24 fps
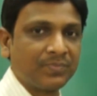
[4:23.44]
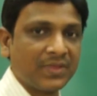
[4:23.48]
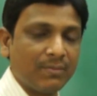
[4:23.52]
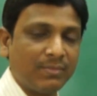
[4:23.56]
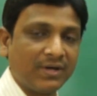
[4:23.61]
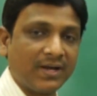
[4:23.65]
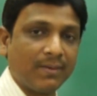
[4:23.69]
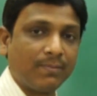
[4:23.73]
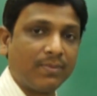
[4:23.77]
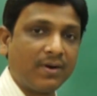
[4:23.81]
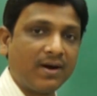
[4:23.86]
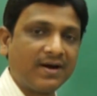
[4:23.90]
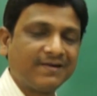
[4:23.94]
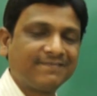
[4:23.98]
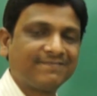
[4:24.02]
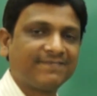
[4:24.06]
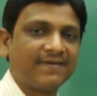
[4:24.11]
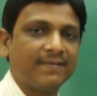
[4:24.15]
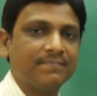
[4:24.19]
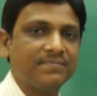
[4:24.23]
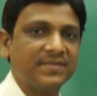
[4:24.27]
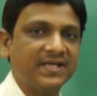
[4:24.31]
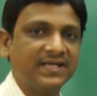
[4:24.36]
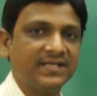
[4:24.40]
But apart
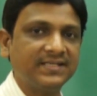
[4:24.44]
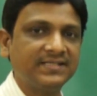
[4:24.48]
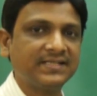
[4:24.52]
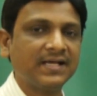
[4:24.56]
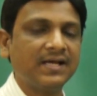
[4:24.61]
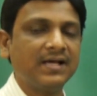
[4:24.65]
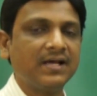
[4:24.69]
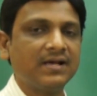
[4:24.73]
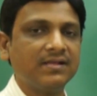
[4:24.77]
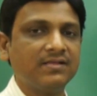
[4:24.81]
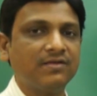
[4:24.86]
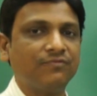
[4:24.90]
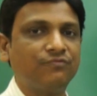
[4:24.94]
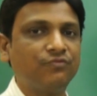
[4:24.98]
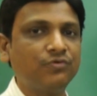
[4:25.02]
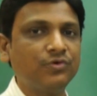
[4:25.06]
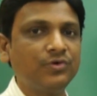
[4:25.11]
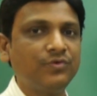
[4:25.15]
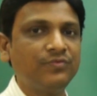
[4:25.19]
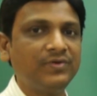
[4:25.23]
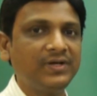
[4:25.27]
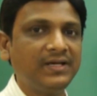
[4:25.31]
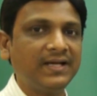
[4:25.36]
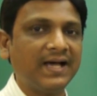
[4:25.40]
from this, the
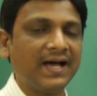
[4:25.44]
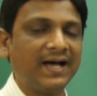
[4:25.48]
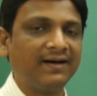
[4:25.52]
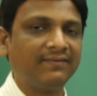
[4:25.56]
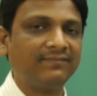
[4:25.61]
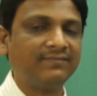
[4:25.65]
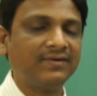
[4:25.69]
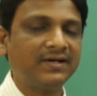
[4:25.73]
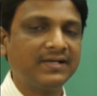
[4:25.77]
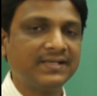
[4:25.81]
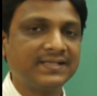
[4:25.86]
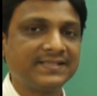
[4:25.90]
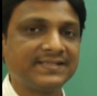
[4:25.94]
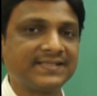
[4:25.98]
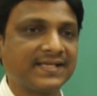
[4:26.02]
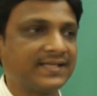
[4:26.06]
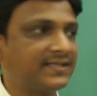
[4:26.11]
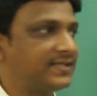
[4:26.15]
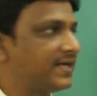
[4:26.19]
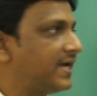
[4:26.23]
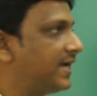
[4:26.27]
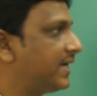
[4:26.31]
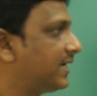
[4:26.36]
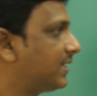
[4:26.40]
food will have
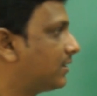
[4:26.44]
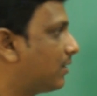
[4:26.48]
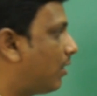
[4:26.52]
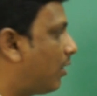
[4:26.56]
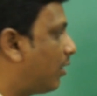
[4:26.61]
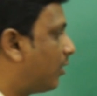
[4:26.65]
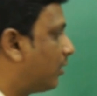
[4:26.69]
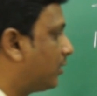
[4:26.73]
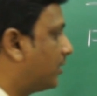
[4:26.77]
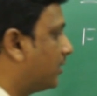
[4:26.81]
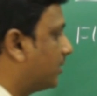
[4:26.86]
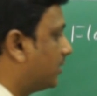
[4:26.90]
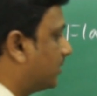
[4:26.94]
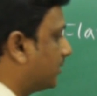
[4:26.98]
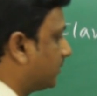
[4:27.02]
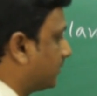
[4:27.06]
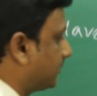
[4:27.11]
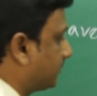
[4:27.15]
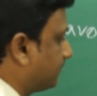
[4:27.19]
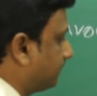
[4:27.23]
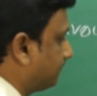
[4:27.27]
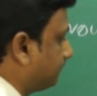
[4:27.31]
certain order.